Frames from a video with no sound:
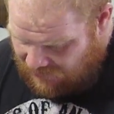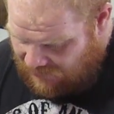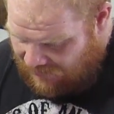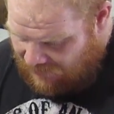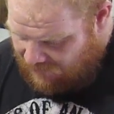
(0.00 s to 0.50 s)
to
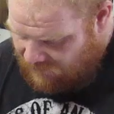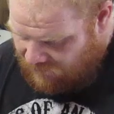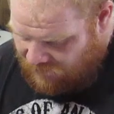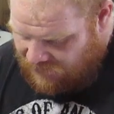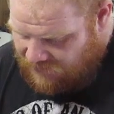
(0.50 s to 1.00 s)
like
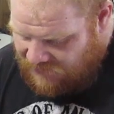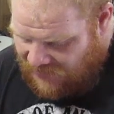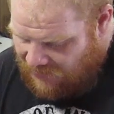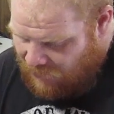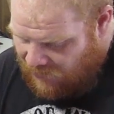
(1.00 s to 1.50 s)
put some
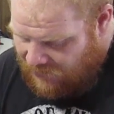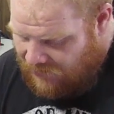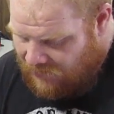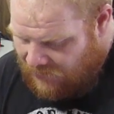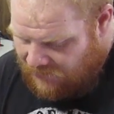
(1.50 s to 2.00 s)
tape on
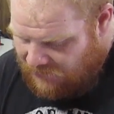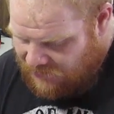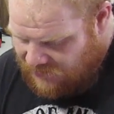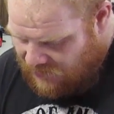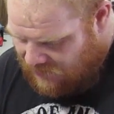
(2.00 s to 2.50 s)
here, and you're
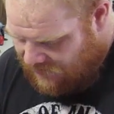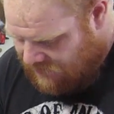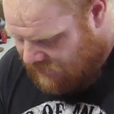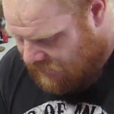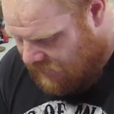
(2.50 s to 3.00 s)
just going to like
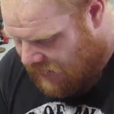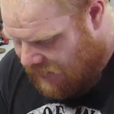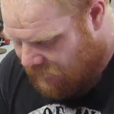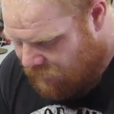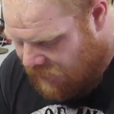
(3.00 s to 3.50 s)

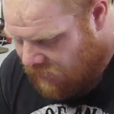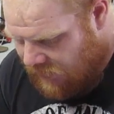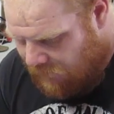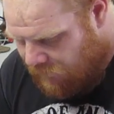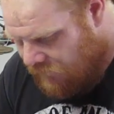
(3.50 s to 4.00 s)
kind of build
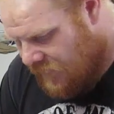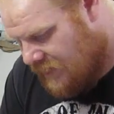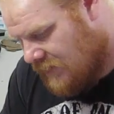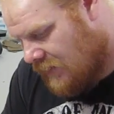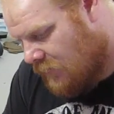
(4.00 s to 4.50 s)
up
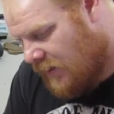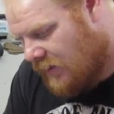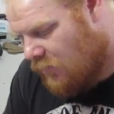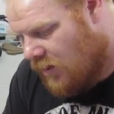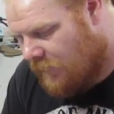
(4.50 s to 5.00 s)
this a little bit.
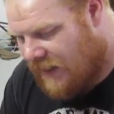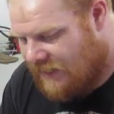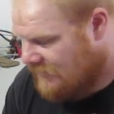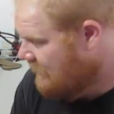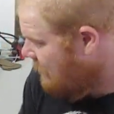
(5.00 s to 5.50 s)
You want to make
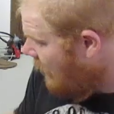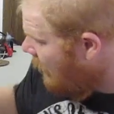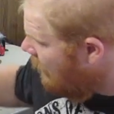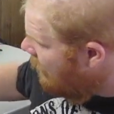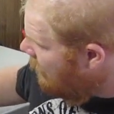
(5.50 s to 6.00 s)
it
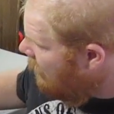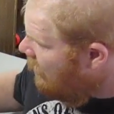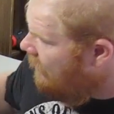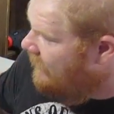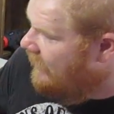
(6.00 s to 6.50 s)
snug
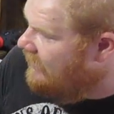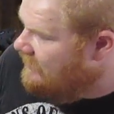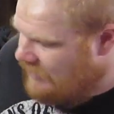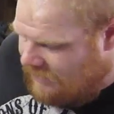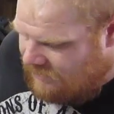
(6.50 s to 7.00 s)
on the
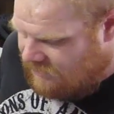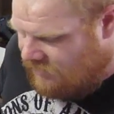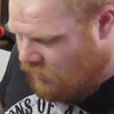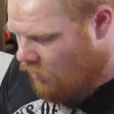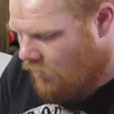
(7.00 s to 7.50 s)
inside of this
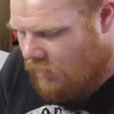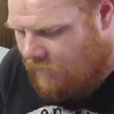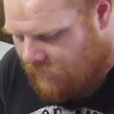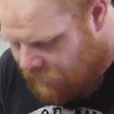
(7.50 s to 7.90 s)
core.